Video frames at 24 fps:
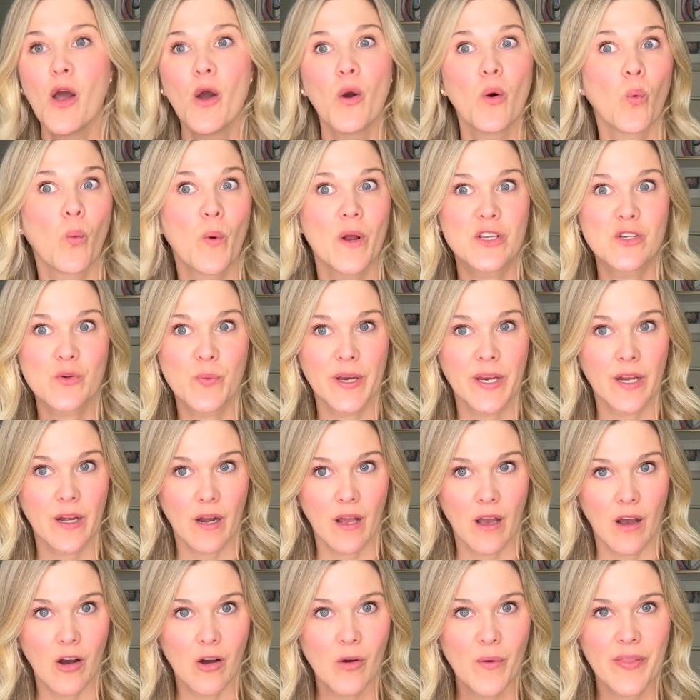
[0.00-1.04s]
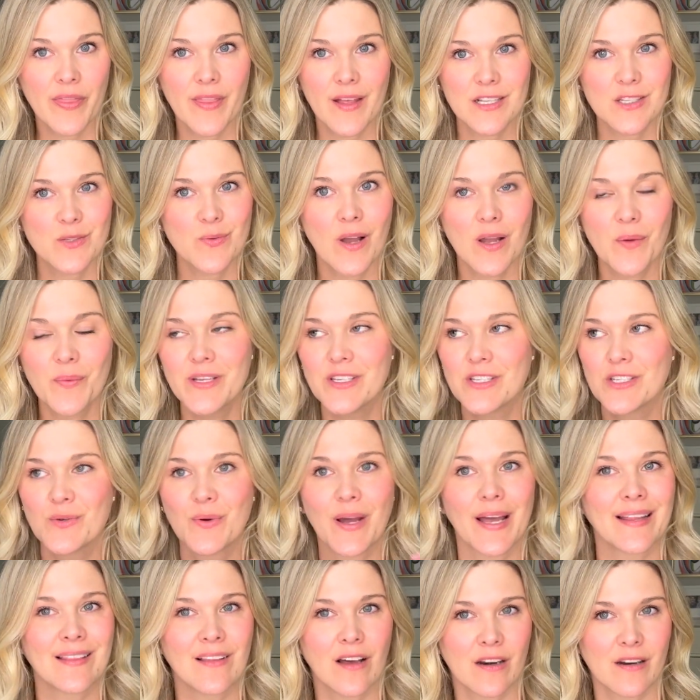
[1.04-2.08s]
which we know, and that's why we do
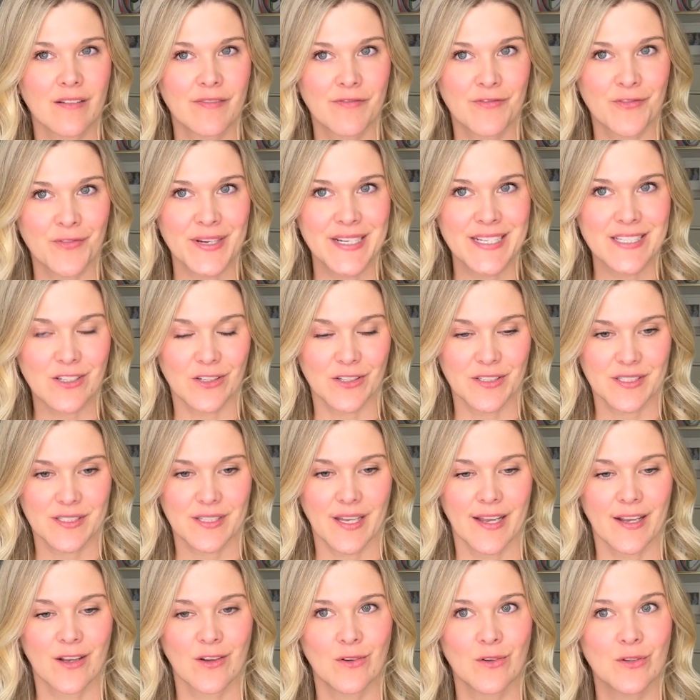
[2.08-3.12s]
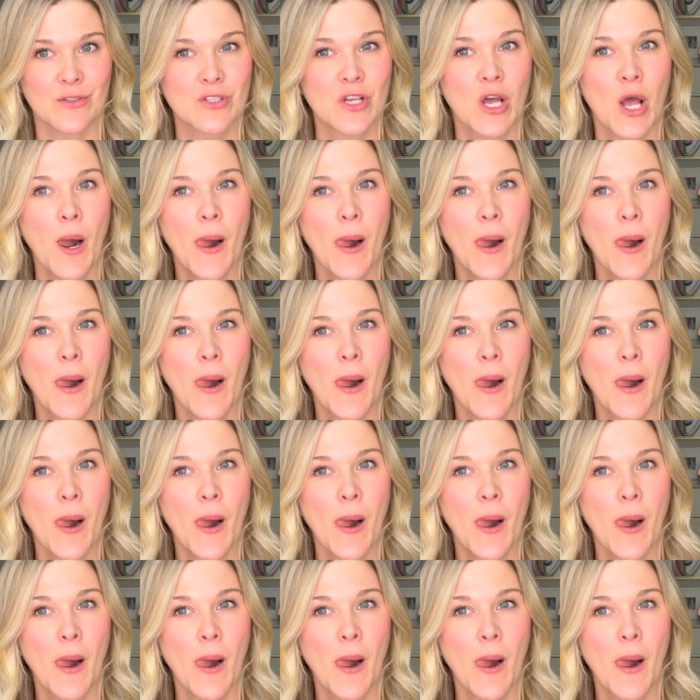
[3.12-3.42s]
a lot of freeze all cycles.